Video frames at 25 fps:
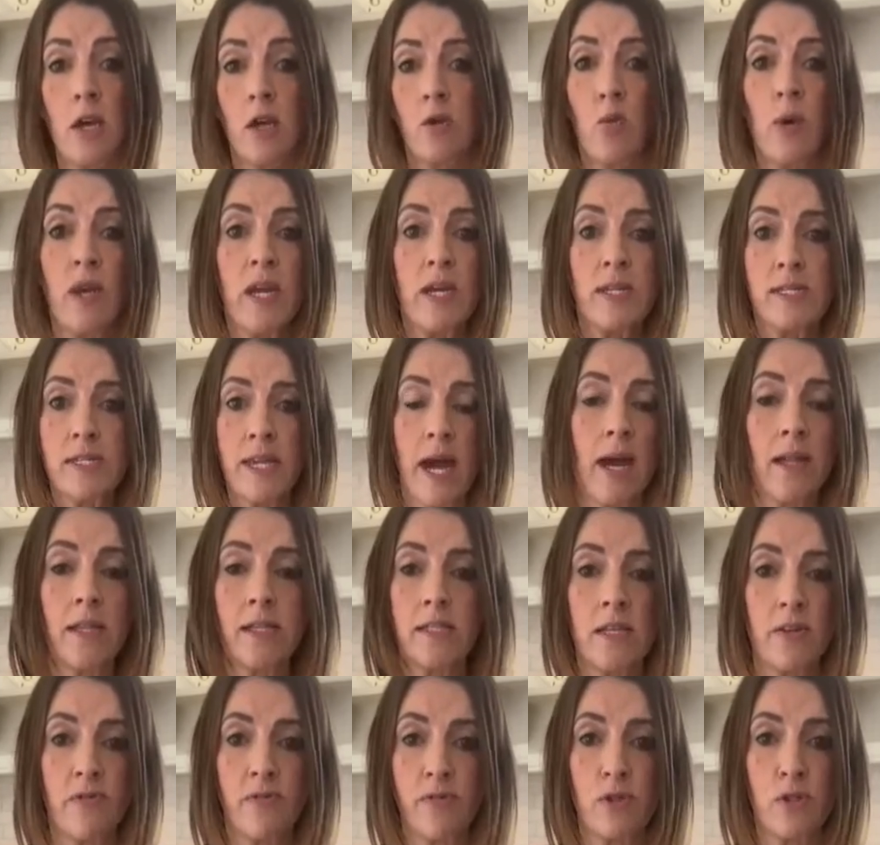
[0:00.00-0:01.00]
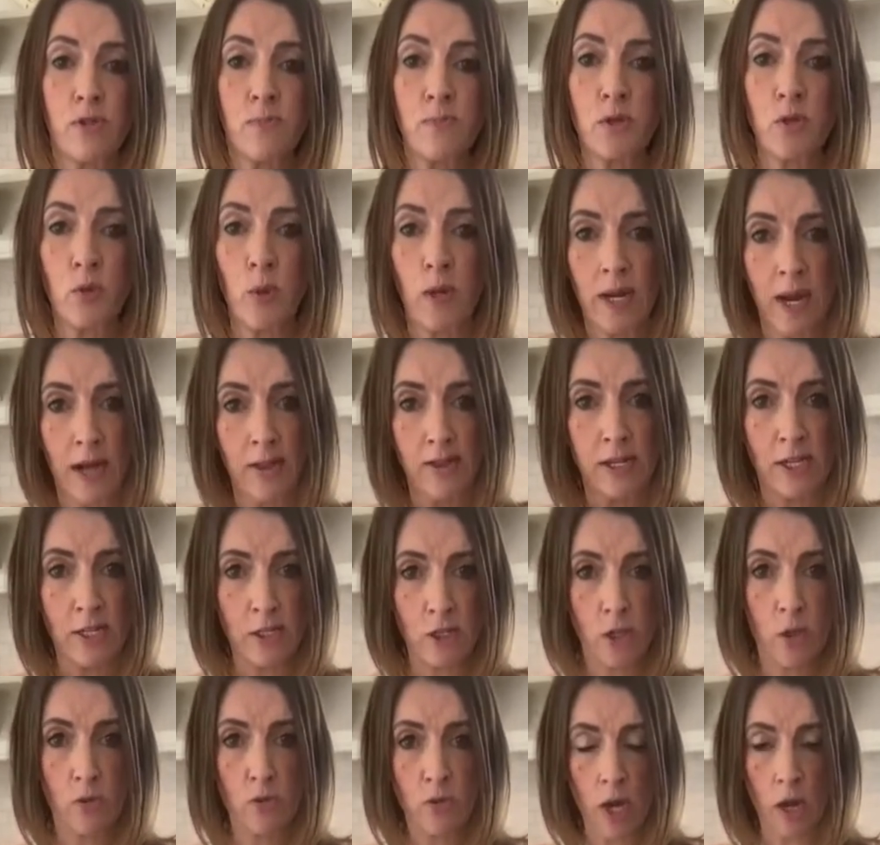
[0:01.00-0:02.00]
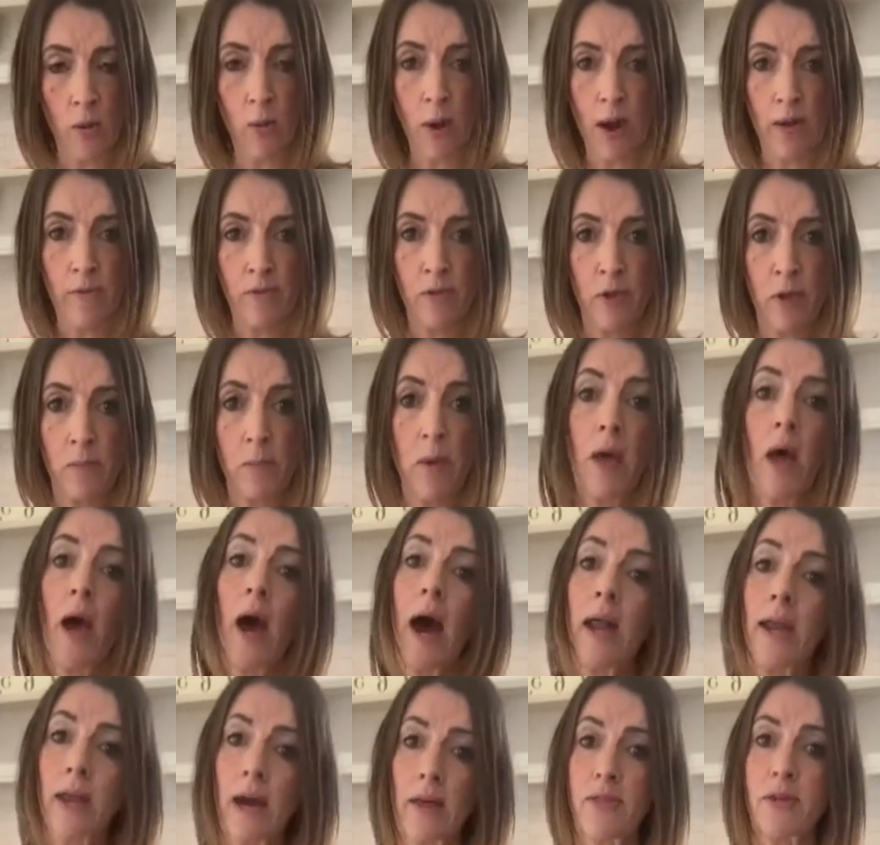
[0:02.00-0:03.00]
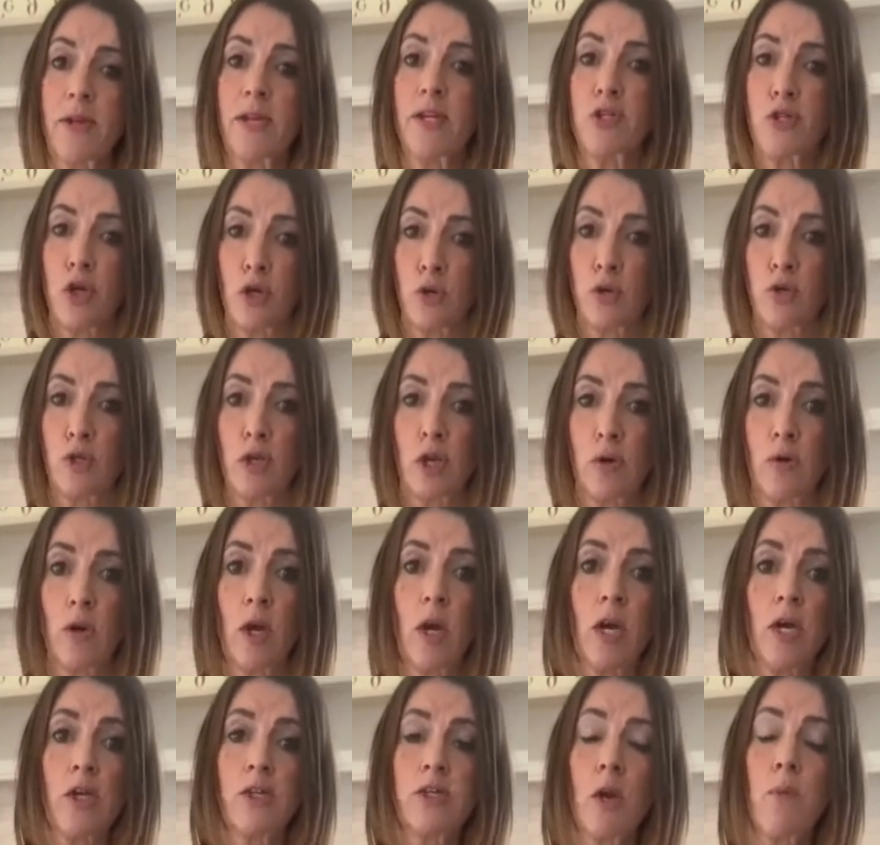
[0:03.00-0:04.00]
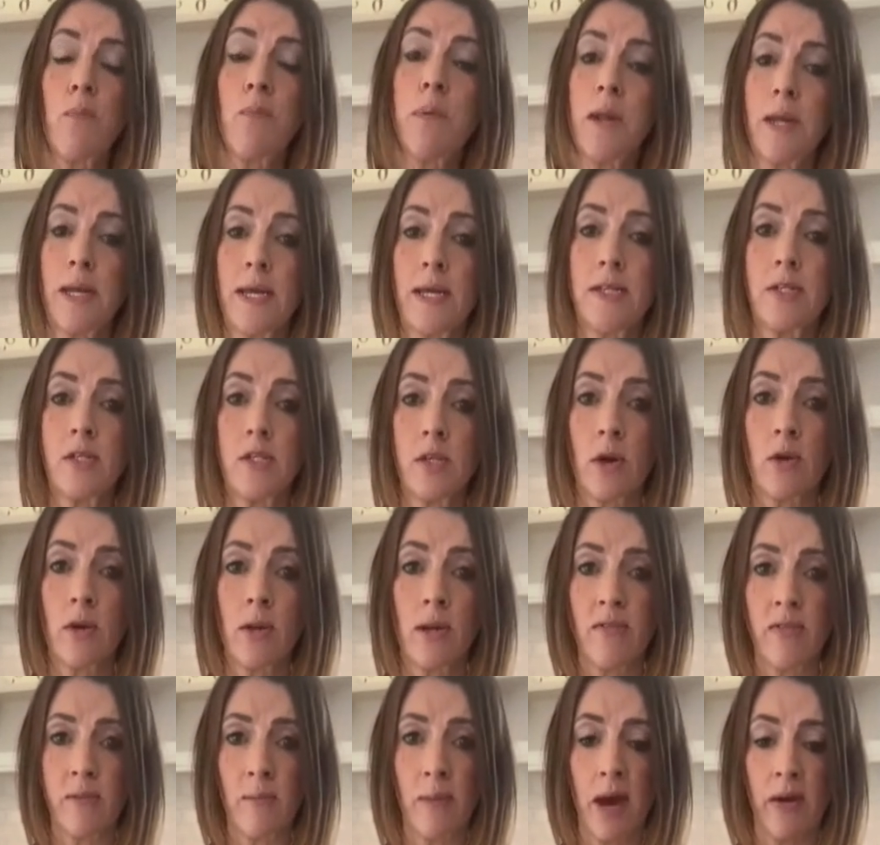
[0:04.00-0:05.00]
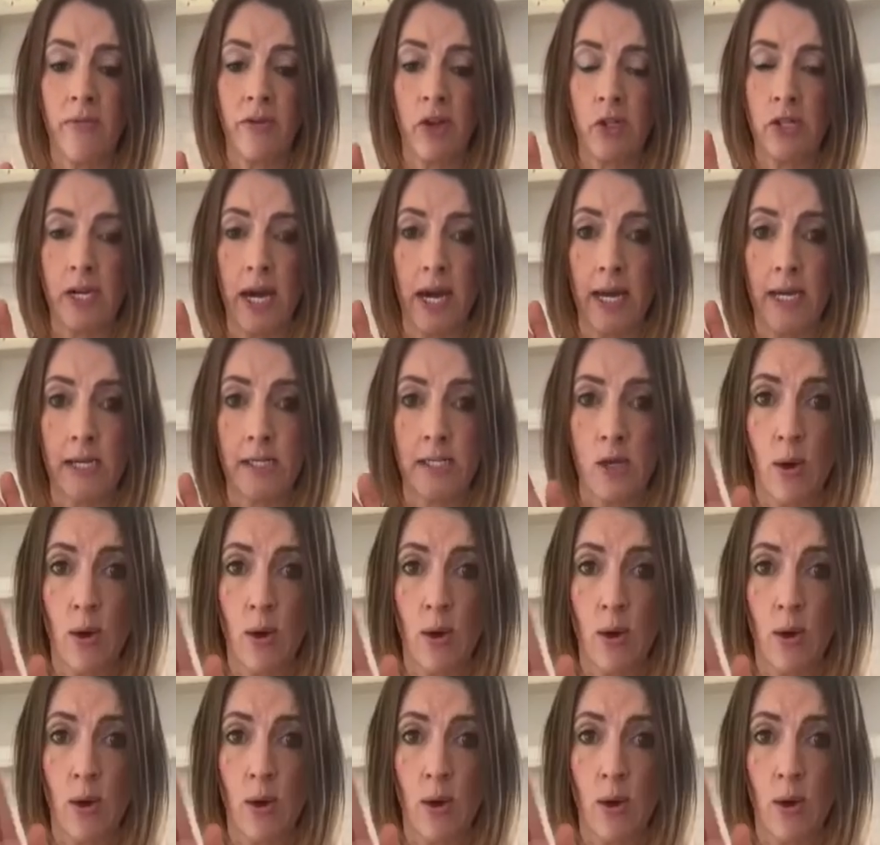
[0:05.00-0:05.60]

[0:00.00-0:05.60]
We can tell the difference between athletes who don't have them and athletes who do. So please don't leave them out of your diet.